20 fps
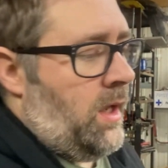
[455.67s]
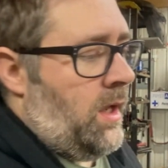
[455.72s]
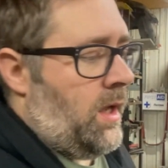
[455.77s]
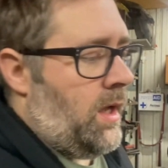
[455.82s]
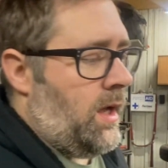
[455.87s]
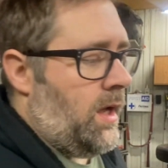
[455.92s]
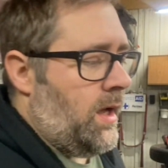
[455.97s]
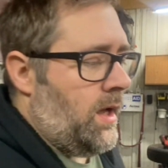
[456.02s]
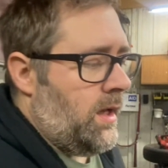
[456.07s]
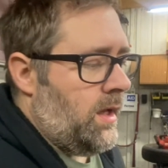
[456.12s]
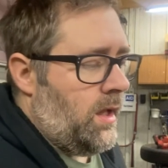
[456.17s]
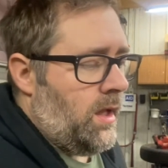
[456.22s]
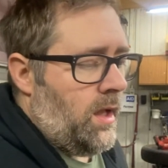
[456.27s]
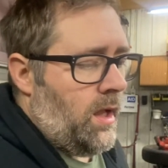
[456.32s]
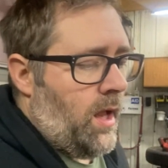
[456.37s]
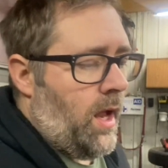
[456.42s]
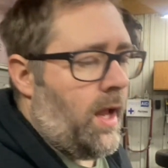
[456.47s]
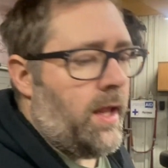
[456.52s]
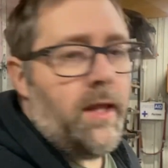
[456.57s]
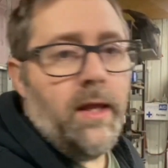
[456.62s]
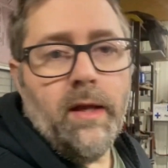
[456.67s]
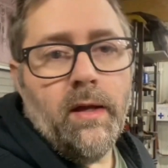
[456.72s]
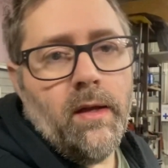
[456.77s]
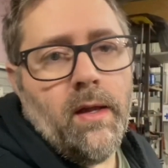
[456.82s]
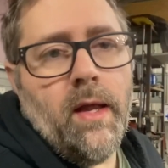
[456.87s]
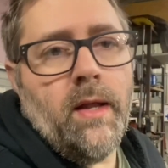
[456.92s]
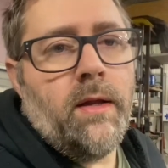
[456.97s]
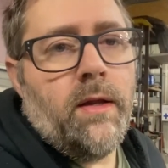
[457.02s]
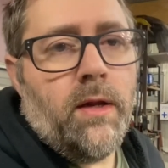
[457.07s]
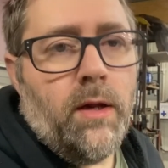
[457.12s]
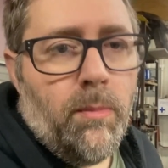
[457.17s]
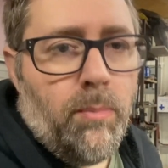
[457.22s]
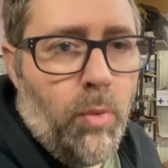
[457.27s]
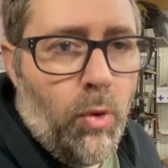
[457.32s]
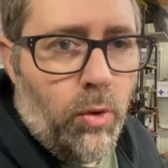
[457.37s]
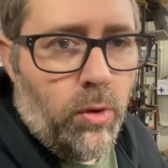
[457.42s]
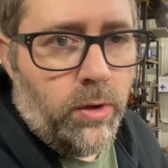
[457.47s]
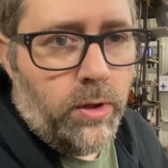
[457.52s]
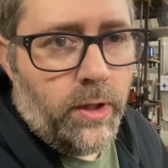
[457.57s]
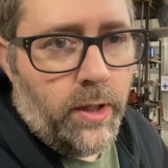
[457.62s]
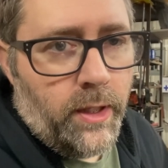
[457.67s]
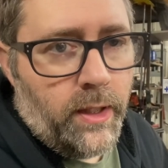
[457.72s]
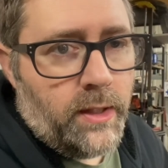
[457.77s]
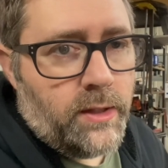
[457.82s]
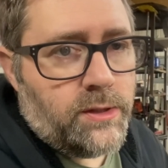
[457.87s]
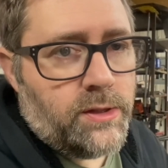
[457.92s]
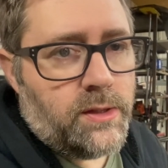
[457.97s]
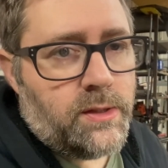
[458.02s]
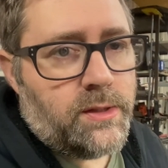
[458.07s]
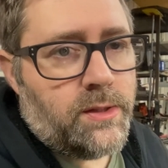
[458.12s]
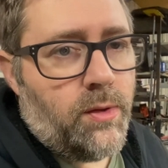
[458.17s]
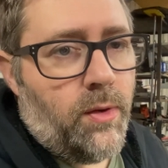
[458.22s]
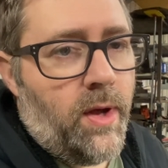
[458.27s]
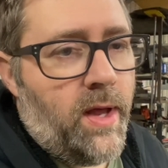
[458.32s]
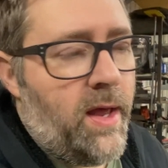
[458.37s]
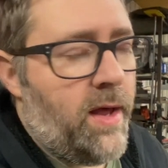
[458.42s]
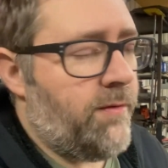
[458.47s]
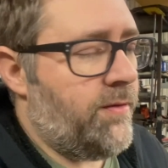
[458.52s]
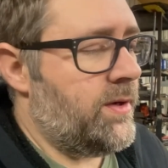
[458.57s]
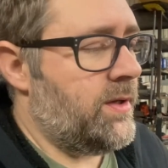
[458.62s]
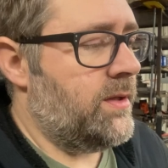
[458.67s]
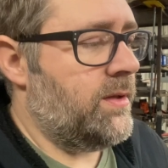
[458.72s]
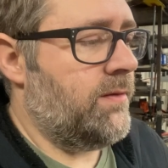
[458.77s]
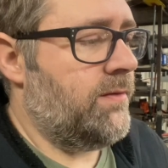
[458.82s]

I ended up ordering it just so I have it in the